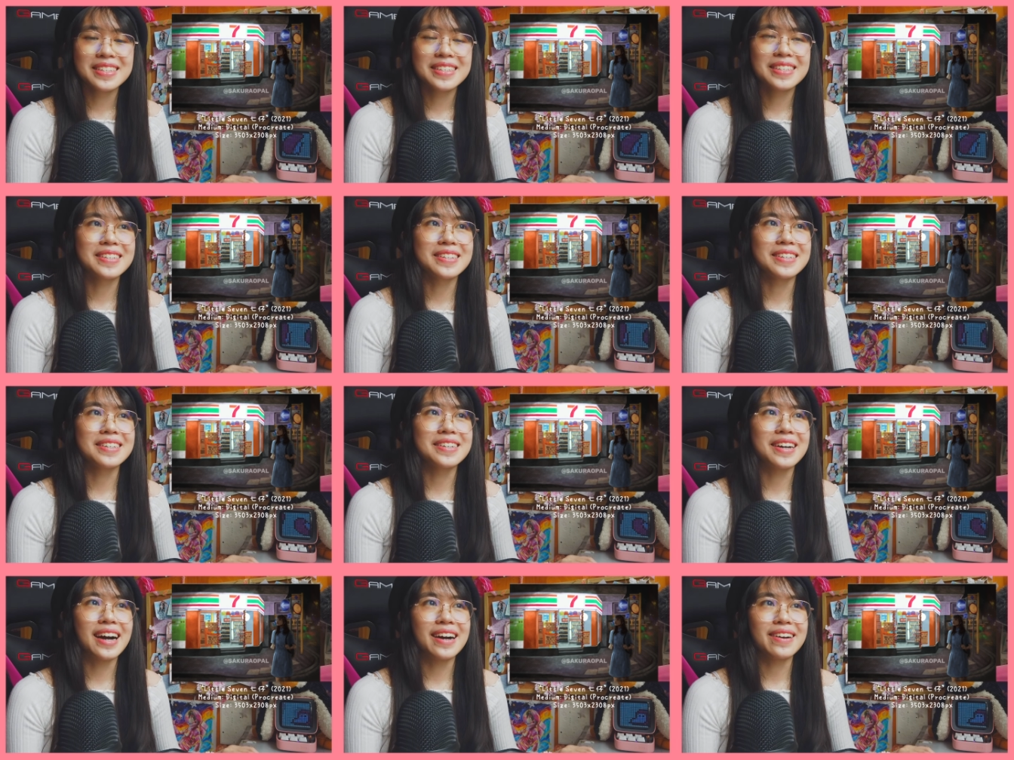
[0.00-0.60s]

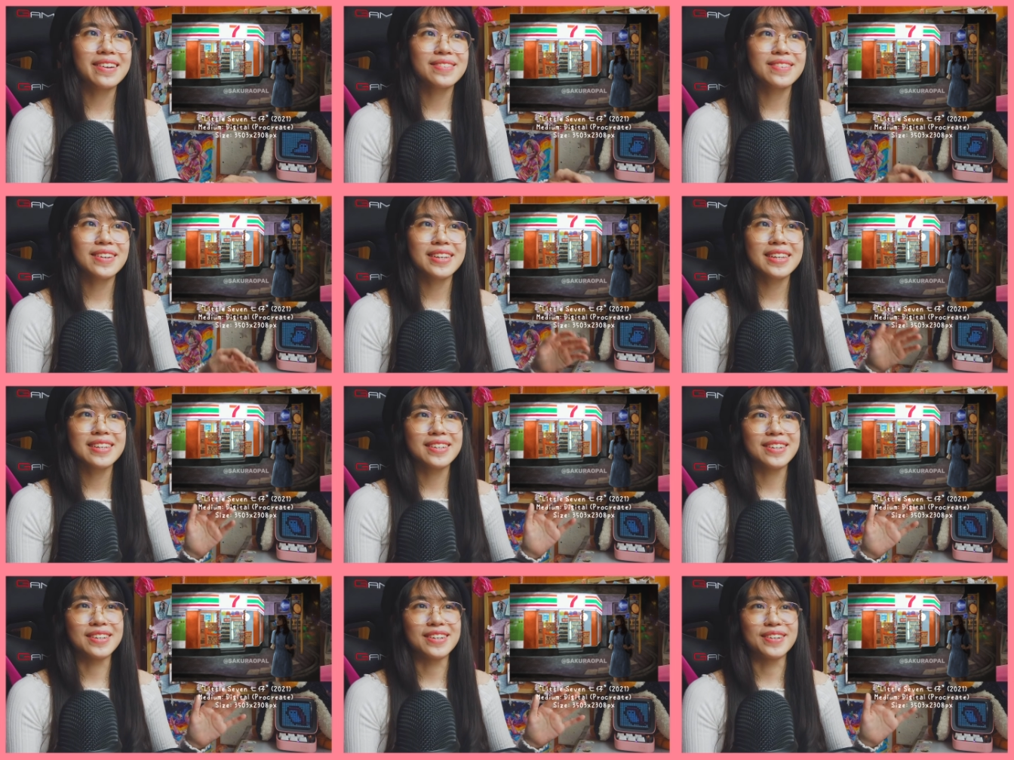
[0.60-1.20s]
So I was
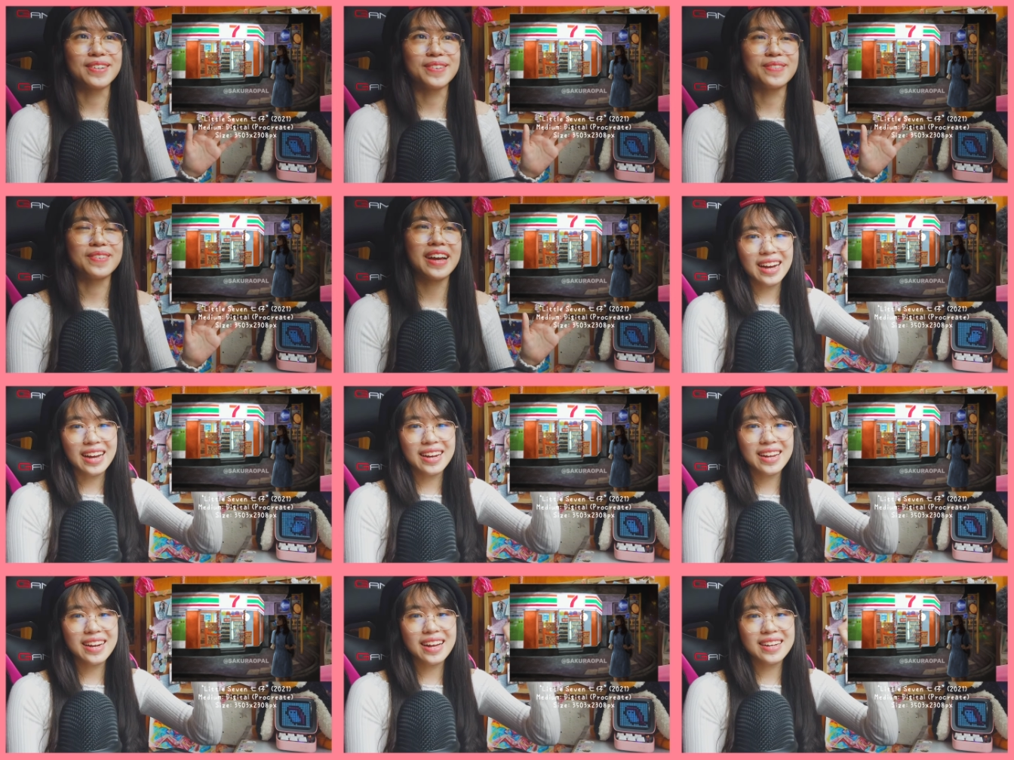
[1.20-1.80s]
walking home
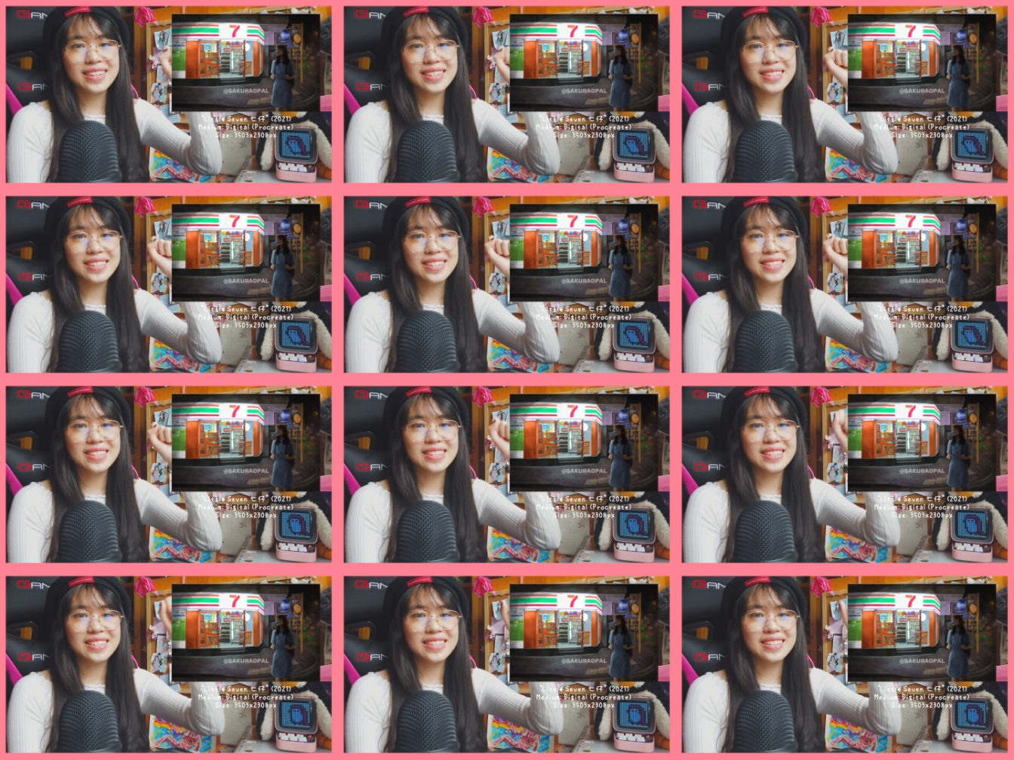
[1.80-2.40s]
and then I
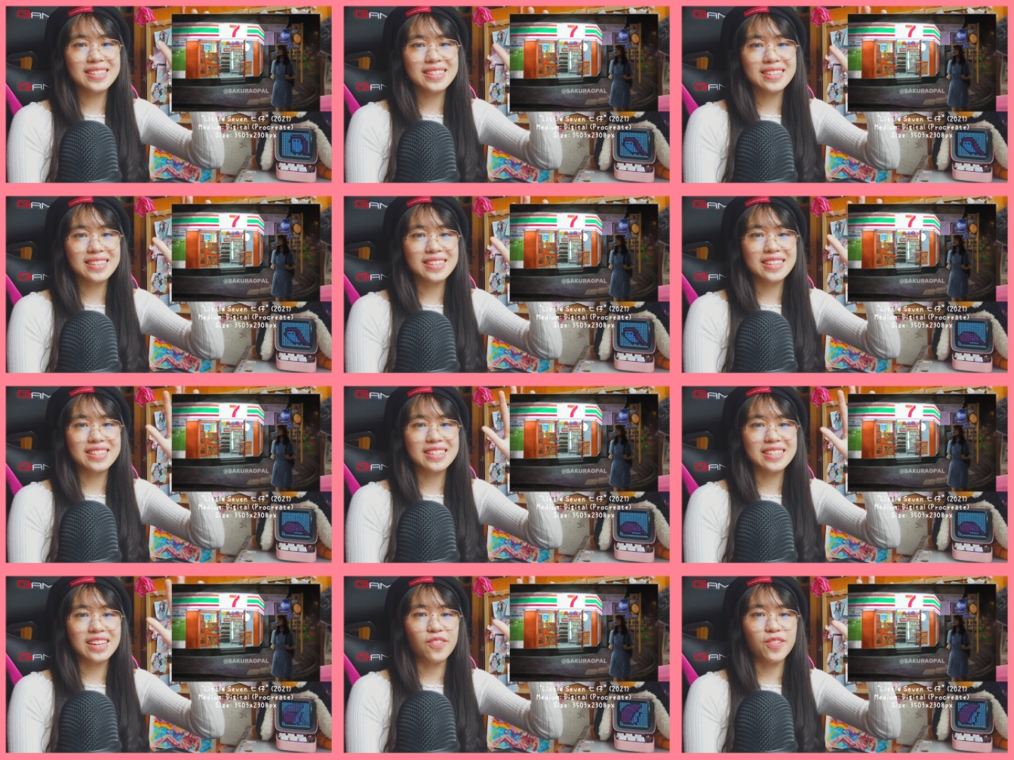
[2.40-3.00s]
just see
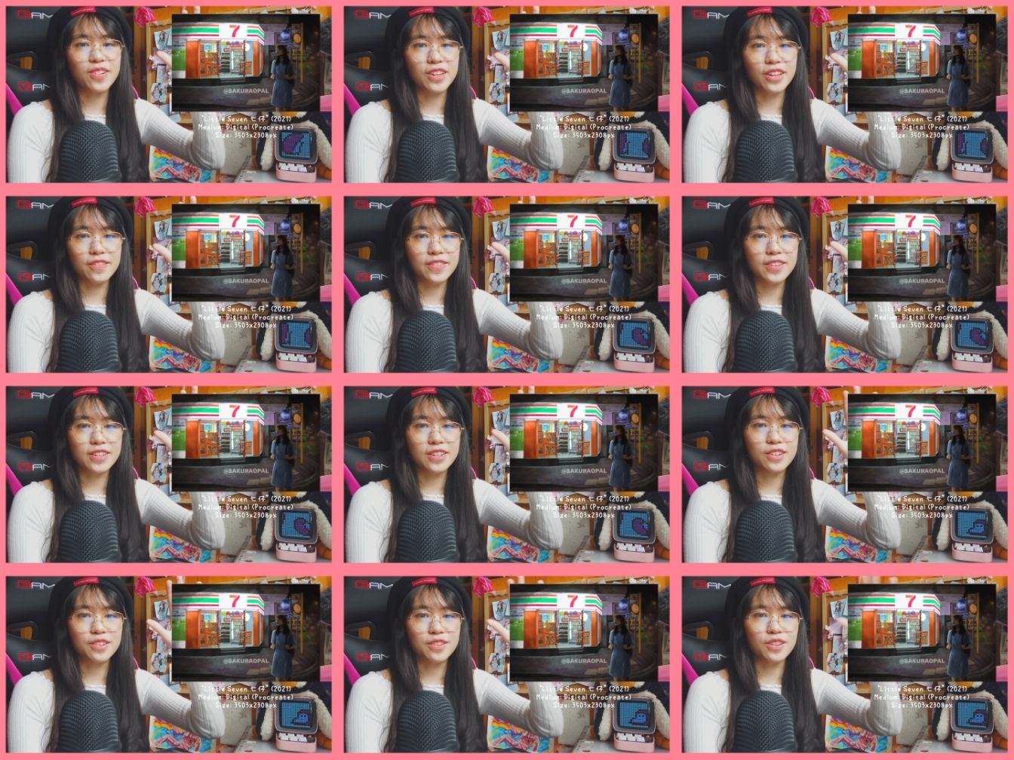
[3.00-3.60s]
the
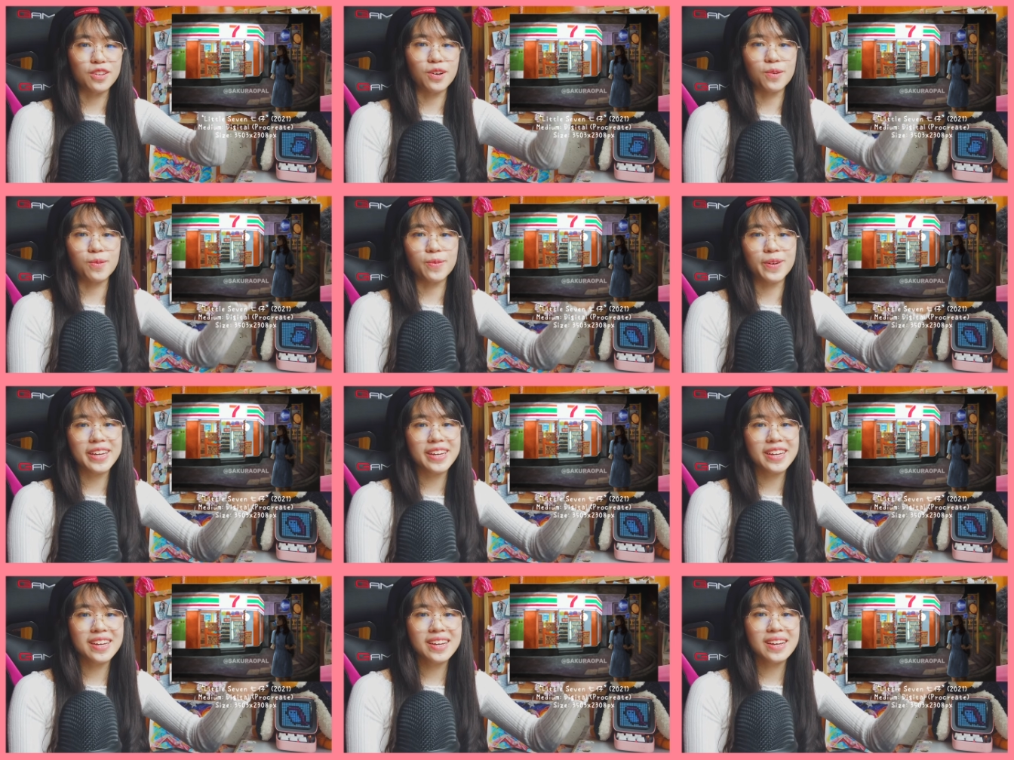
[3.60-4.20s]
7-Eleven
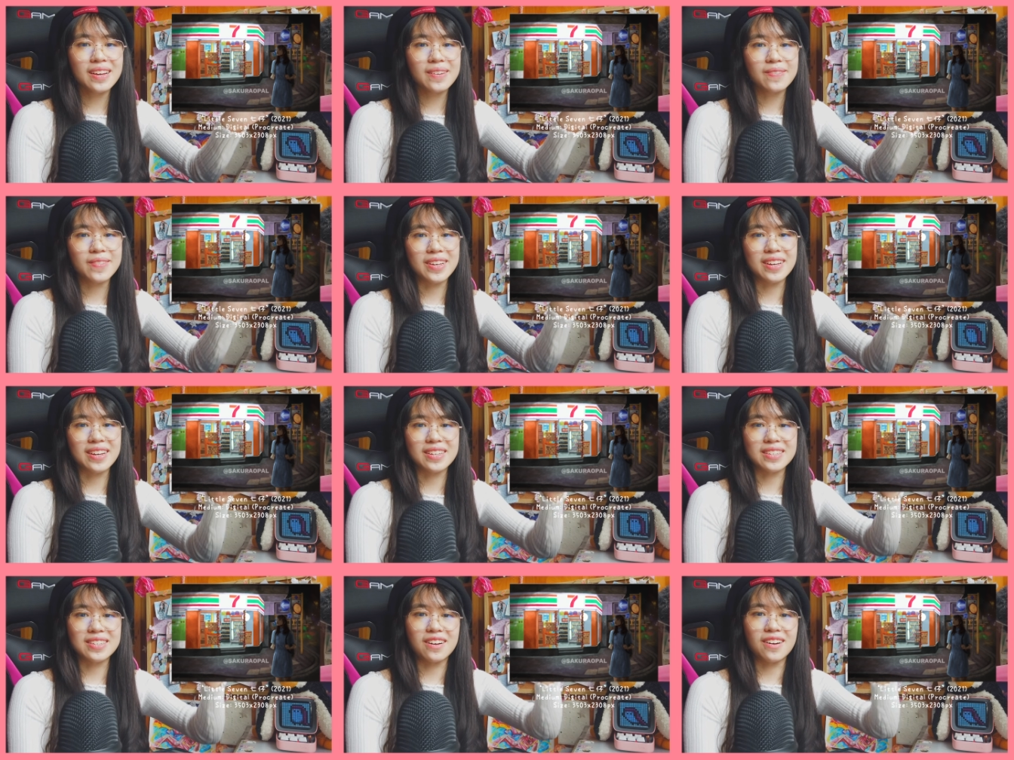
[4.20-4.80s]
glowing
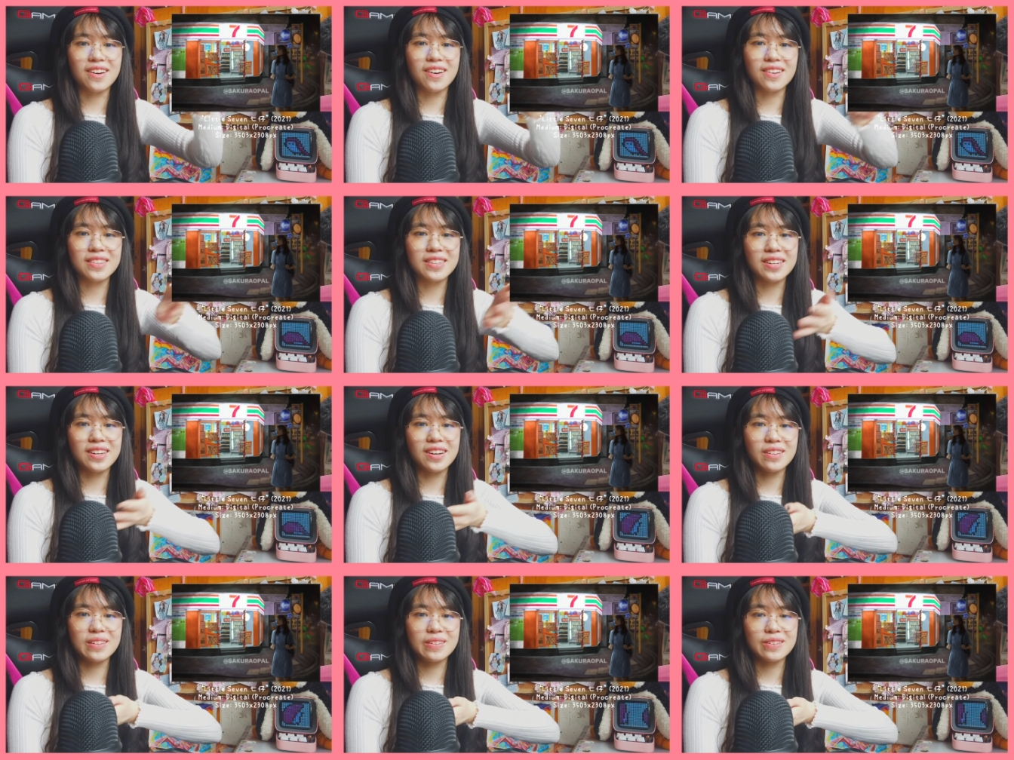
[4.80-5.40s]
because all
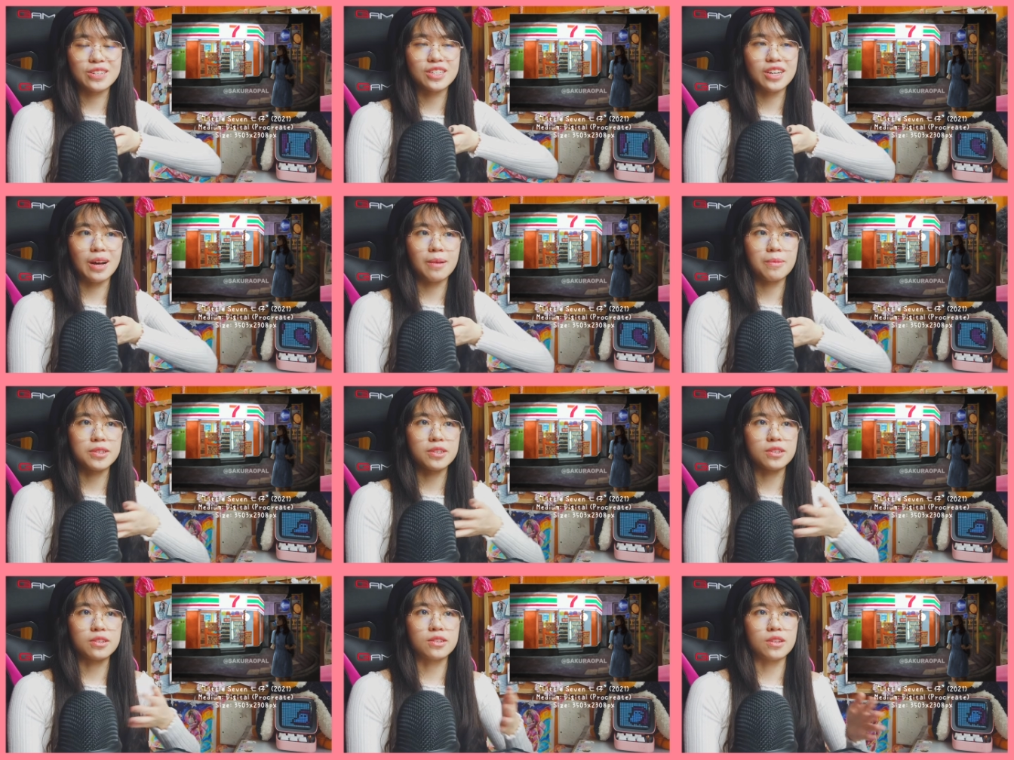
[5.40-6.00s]
the other
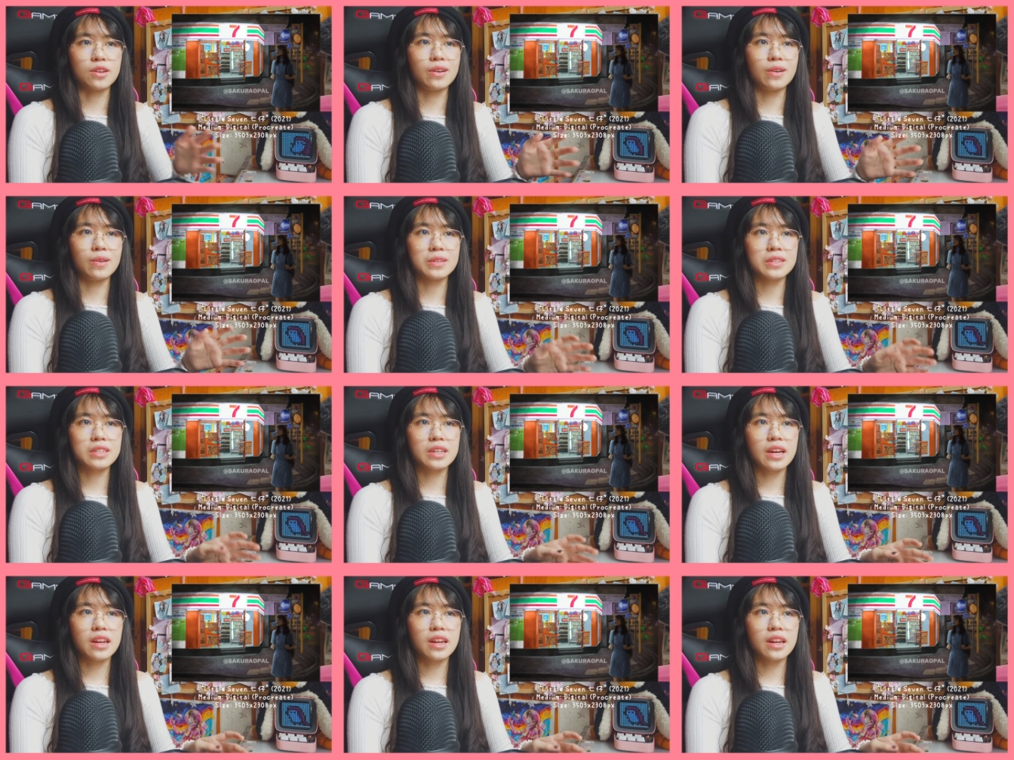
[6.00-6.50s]
shops are closed,